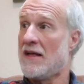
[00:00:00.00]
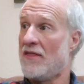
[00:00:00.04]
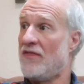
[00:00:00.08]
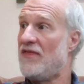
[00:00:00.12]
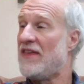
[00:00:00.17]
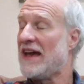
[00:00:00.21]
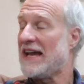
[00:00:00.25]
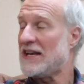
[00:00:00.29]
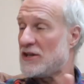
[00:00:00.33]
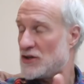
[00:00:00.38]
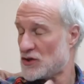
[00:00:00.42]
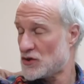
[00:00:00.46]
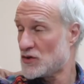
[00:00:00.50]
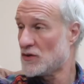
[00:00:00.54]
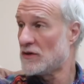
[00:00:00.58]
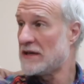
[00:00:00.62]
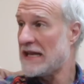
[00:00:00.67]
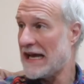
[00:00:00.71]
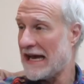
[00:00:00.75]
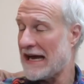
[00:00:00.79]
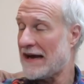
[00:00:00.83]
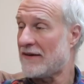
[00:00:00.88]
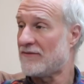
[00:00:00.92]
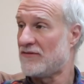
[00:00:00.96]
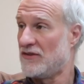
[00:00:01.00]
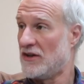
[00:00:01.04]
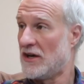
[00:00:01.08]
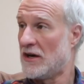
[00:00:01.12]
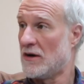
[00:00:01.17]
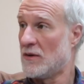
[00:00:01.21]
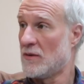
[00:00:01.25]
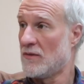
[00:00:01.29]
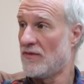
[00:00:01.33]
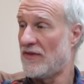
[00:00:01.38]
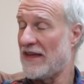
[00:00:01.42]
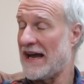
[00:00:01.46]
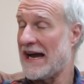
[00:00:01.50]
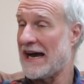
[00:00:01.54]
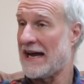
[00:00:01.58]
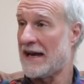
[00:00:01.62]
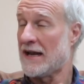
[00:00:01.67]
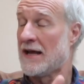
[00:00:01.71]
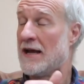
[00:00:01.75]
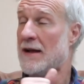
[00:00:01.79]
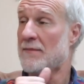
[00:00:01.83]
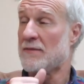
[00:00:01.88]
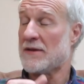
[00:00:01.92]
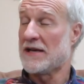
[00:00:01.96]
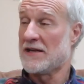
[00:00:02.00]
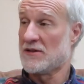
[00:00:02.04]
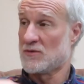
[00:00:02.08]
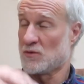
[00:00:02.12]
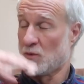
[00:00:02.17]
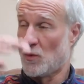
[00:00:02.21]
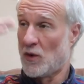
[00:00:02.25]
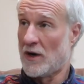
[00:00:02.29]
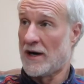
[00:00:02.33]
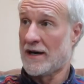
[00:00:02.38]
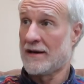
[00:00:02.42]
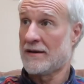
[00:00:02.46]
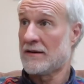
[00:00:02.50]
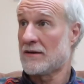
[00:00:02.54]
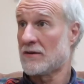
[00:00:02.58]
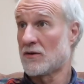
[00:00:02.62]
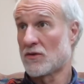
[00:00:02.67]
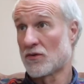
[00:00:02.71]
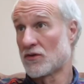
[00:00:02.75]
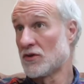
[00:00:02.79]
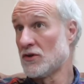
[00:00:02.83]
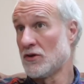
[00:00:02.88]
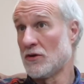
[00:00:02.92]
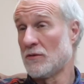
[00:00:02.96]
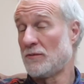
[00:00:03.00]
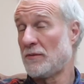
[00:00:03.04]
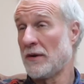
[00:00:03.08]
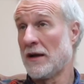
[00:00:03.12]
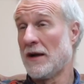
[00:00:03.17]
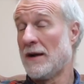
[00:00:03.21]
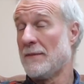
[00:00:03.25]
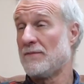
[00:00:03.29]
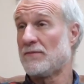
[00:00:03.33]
they should have known that, is one group